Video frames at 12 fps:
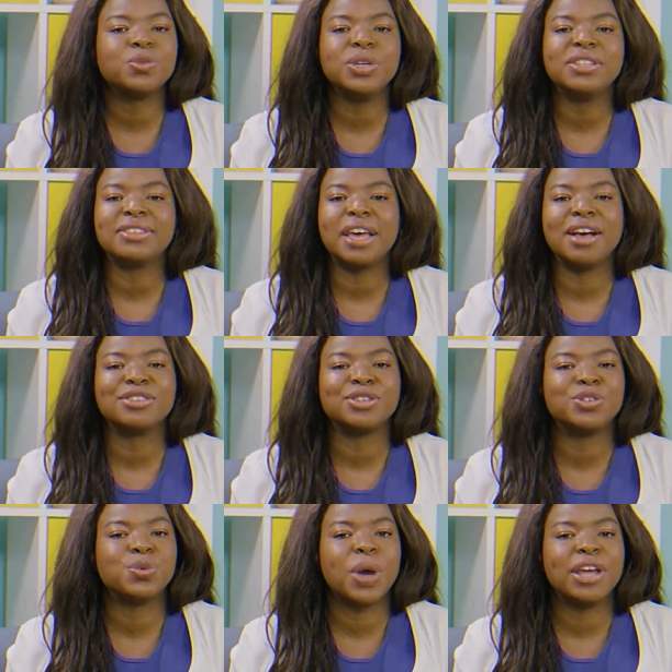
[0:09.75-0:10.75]
sweet sounds
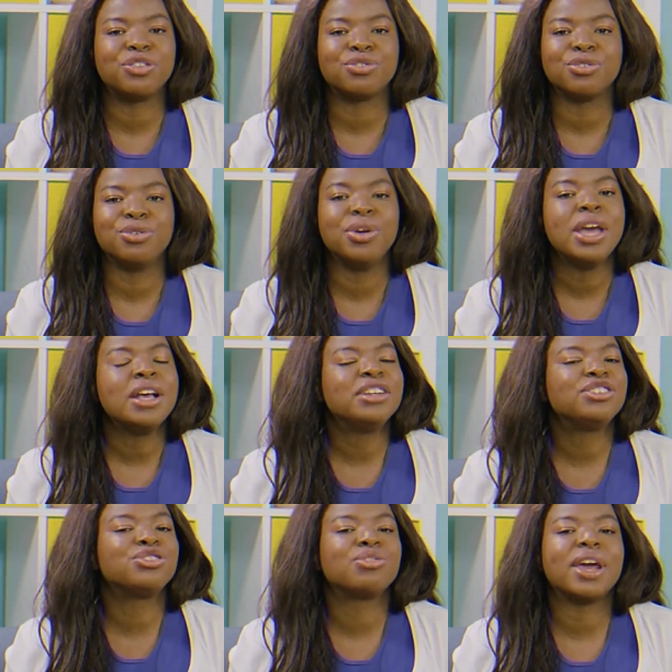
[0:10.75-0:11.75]
of Dwight Schrute
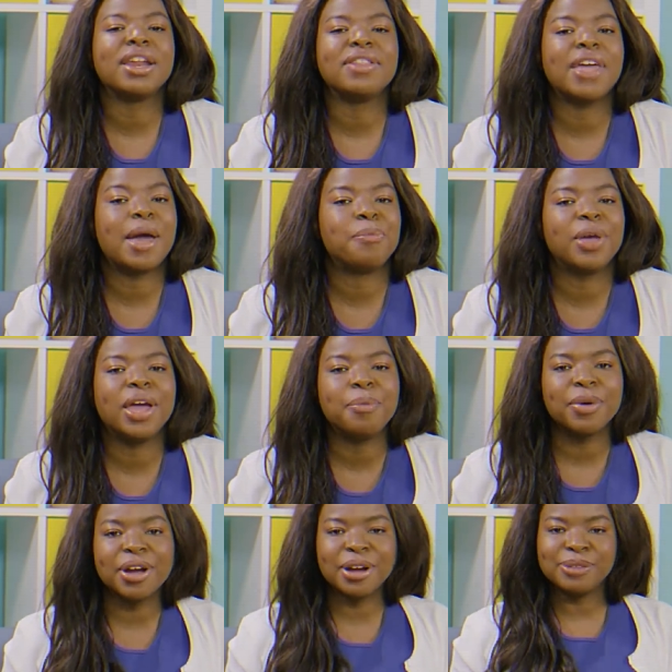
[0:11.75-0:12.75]
shredding that
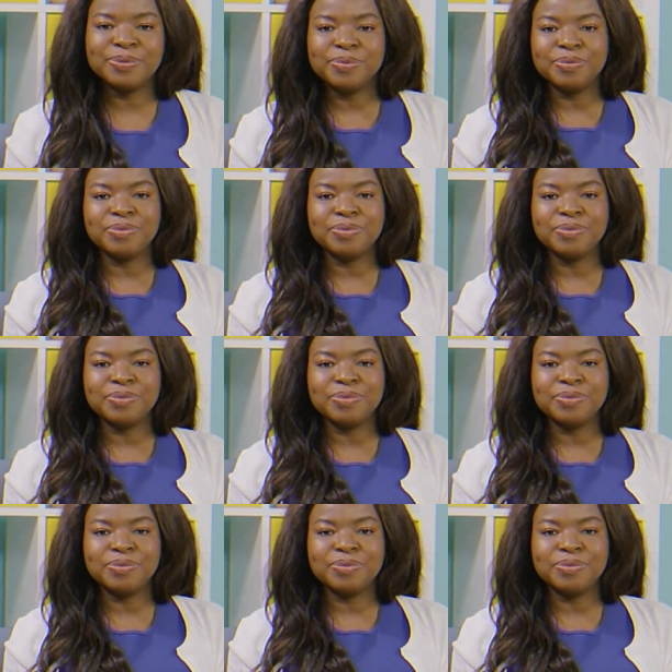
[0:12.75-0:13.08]
paper. Who, you,